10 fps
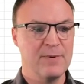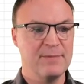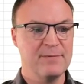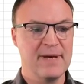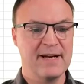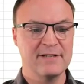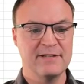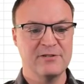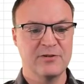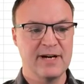Maybe back
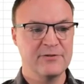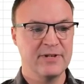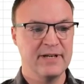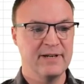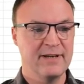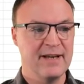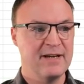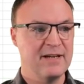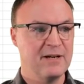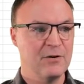to the directory,
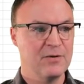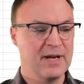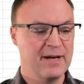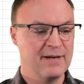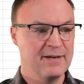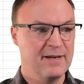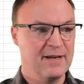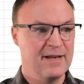and hit OK.